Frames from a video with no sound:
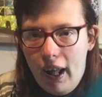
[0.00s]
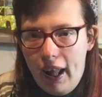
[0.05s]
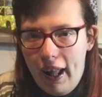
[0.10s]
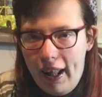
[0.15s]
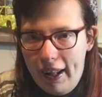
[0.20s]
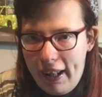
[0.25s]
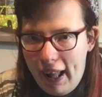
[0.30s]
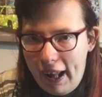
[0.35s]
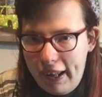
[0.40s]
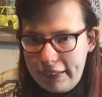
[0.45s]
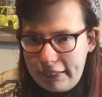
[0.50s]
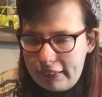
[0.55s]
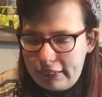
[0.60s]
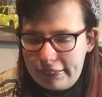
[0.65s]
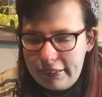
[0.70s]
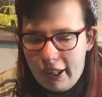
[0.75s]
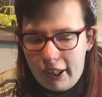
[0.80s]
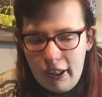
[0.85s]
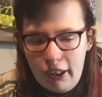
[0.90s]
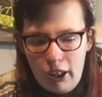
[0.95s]

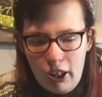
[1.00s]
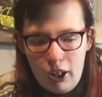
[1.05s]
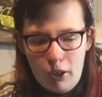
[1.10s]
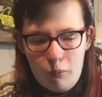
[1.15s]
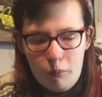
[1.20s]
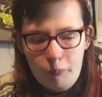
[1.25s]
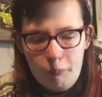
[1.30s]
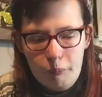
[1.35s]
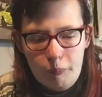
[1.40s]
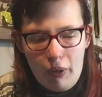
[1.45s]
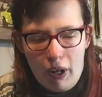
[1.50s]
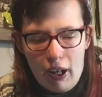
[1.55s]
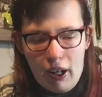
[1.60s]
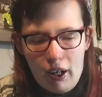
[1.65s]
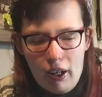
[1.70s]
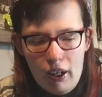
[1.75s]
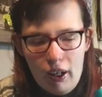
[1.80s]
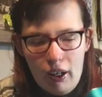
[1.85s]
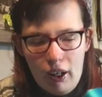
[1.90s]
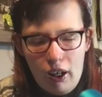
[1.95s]
Alexa,
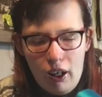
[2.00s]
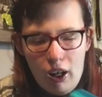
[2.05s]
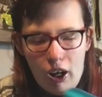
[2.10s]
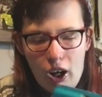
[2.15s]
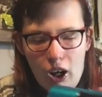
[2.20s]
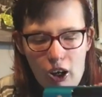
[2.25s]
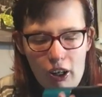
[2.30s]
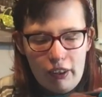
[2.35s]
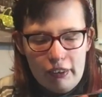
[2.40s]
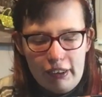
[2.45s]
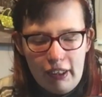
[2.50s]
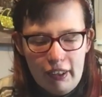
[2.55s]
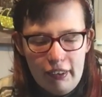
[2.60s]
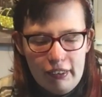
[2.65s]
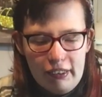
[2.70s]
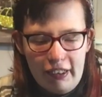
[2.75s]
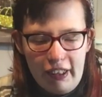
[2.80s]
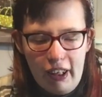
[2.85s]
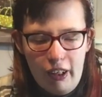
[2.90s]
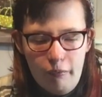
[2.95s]
but I
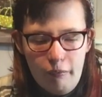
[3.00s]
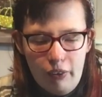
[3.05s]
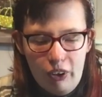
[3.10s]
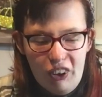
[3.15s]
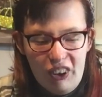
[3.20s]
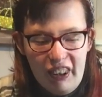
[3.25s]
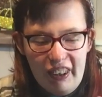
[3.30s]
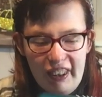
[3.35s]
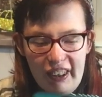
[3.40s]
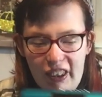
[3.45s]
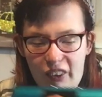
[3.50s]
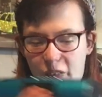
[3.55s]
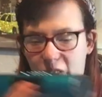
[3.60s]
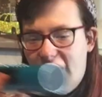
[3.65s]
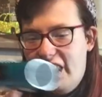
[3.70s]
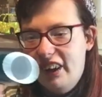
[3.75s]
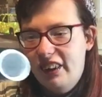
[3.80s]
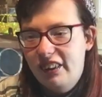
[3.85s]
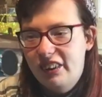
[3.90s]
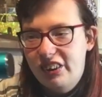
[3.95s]
tend to keep using this
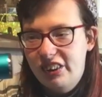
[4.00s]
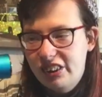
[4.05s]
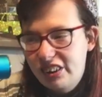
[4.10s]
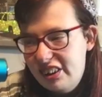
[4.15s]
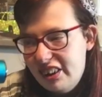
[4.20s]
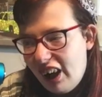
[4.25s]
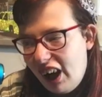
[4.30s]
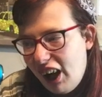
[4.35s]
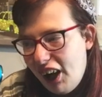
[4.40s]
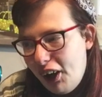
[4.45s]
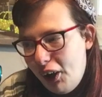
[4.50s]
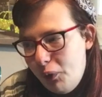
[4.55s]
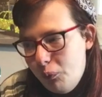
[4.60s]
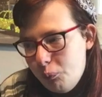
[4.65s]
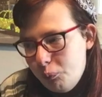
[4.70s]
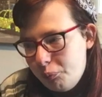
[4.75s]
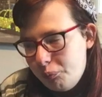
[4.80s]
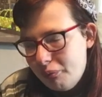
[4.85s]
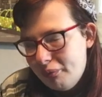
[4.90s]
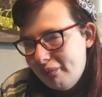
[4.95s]
one, so
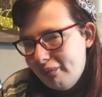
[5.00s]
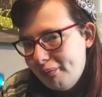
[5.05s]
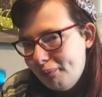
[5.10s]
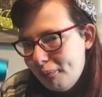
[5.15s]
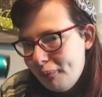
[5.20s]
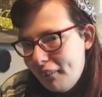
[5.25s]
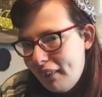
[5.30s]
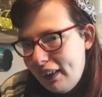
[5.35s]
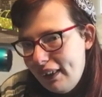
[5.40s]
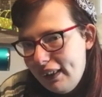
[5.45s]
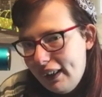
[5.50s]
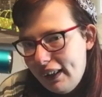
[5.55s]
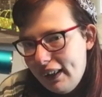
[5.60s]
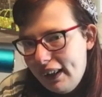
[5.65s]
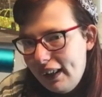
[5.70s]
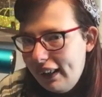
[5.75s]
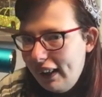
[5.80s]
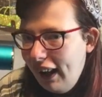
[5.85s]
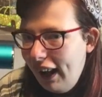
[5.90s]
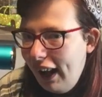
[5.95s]

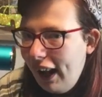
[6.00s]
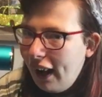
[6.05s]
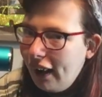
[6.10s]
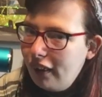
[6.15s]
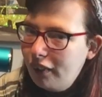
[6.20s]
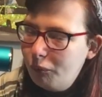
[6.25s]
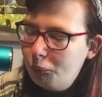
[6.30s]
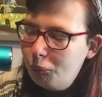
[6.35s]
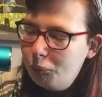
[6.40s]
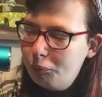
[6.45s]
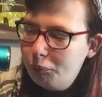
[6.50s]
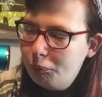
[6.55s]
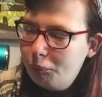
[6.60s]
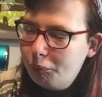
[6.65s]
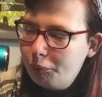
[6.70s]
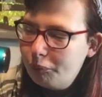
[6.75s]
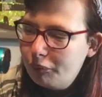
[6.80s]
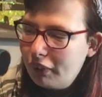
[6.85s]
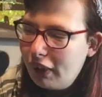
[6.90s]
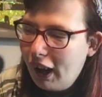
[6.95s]
yeah.
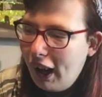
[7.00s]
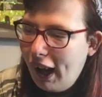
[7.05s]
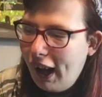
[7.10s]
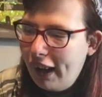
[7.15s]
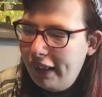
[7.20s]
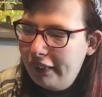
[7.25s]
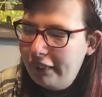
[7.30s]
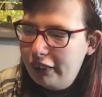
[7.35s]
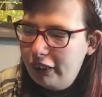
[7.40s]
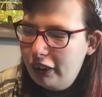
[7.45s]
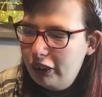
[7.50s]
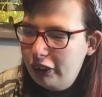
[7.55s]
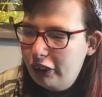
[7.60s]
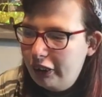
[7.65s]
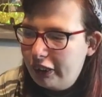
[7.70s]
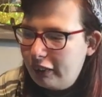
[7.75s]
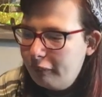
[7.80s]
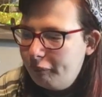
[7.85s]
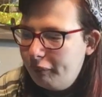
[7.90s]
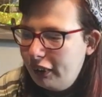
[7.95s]
And
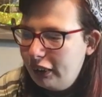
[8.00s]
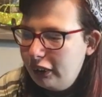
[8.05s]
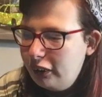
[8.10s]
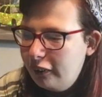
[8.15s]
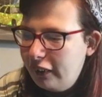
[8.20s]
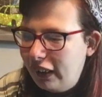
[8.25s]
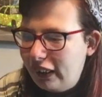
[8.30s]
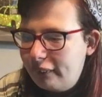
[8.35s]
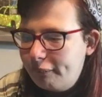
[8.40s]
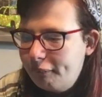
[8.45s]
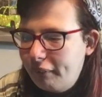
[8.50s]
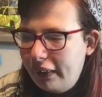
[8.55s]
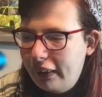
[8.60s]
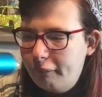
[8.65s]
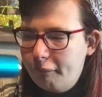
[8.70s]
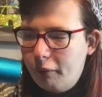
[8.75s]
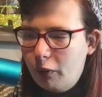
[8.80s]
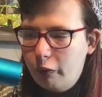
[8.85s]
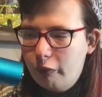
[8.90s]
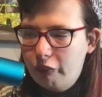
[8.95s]
you can put
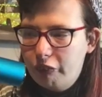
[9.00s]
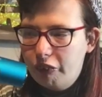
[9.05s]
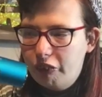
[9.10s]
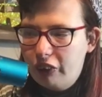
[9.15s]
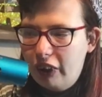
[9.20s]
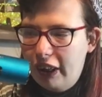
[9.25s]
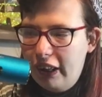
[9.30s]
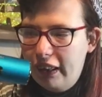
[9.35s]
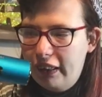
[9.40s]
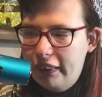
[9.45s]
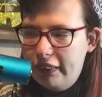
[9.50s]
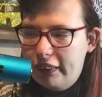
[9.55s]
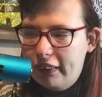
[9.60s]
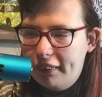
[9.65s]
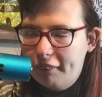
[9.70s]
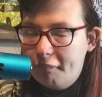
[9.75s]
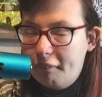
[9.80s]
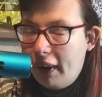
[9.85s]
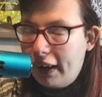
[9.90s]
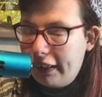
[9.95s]
USB ports into
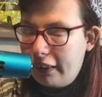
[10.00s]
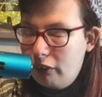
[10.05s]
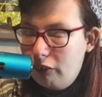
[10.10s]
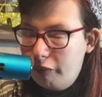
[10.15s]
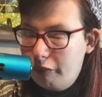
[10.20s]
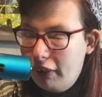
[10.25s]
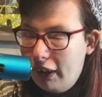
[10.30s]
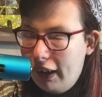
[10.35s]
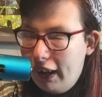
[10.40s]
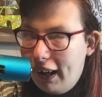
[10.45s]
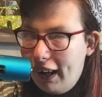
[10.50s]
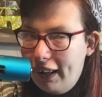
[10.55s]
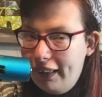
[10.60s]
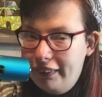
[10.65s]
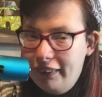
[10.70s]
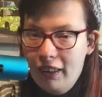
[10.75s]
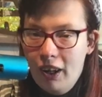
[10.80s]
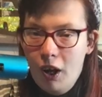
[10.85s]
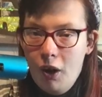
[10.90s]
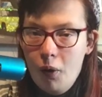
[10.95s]
the back of it
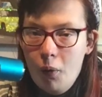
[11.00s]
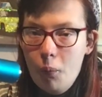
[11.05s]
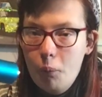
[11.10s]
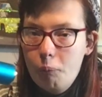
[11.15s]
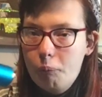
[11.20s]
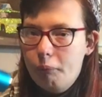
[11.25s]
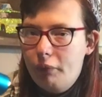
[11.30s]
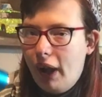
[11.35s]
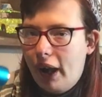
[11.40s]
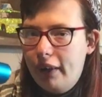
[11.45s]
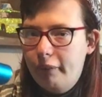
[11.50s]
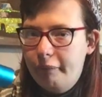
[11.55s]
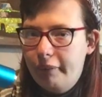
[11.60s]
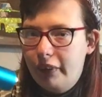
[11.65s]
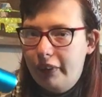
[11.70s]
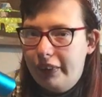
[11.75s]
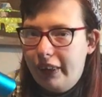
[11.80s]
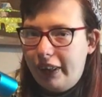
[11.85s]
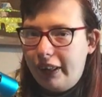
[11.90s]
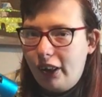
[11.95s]
and play
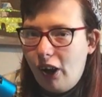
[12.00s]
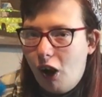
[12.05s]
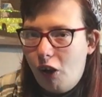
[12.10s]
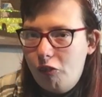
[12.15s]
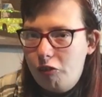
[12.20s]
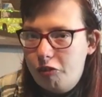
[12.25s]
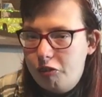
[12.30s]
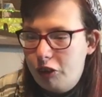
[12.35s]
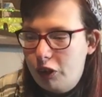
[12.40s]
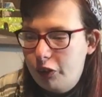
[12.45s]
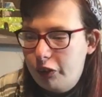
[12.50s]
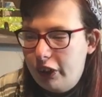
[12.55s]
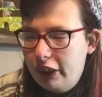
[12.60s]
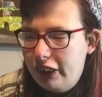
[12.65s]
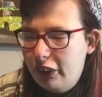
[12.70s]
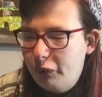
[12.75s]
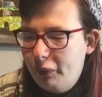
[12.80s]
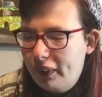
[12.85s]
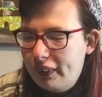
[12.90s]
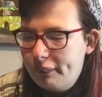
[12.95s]
music through the
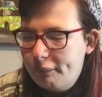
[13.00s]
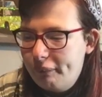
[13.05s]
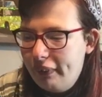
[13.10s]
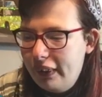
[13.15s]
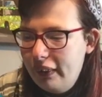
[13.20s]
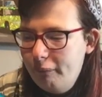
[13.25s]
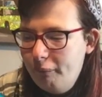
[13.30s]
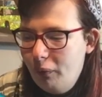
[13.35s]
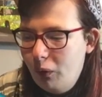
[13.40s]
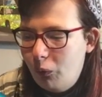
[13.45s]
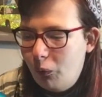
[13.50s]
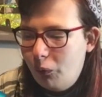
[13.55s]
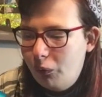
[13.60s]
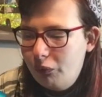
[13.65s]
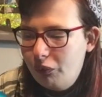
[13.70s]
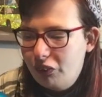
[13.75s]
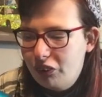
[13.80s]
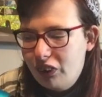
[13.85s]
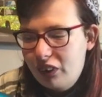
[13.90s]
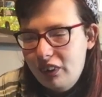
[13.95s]
USB
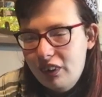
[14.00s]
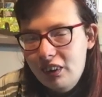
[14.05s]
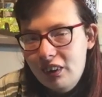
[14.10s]
ports,